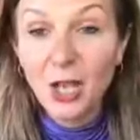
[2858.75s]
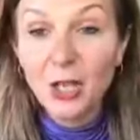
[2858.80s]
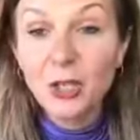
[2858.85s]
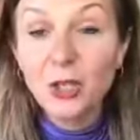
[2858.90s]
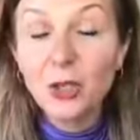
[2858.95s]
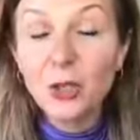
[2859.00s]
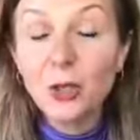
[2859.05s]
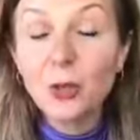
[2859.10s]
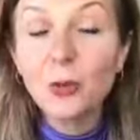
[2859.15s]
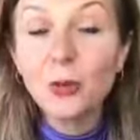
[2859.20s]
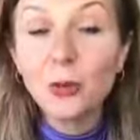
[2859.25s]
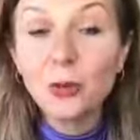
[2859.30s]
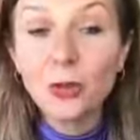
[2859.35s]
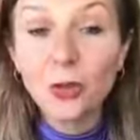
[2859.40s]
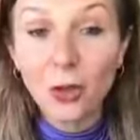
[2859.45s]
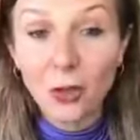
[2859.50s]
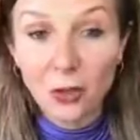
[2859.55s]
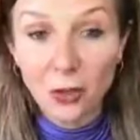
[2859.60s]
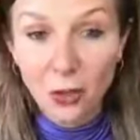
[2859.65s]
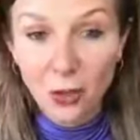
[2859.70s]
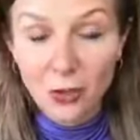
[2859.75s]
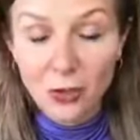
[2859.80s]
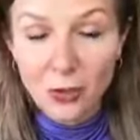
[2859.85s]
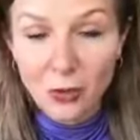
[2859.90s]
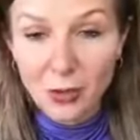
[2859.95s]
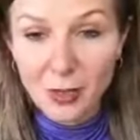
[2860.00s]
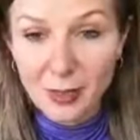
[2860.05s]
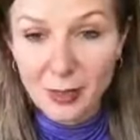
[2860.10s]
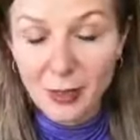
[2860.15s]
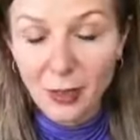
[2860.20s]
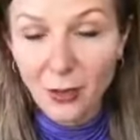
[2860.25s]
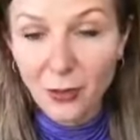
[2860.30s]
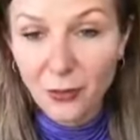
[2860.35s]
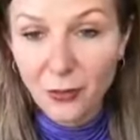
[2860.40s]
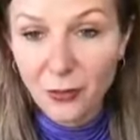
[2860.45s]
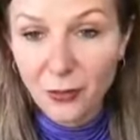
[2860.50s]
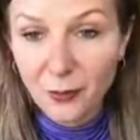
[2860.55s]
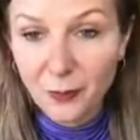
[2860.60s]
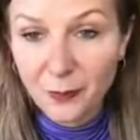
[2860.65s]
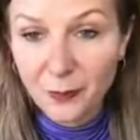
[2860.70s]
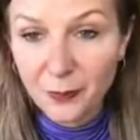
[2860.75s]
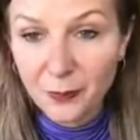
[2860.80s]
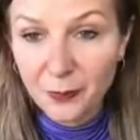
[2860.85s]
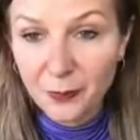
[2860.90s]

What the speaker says: You will not know yourself.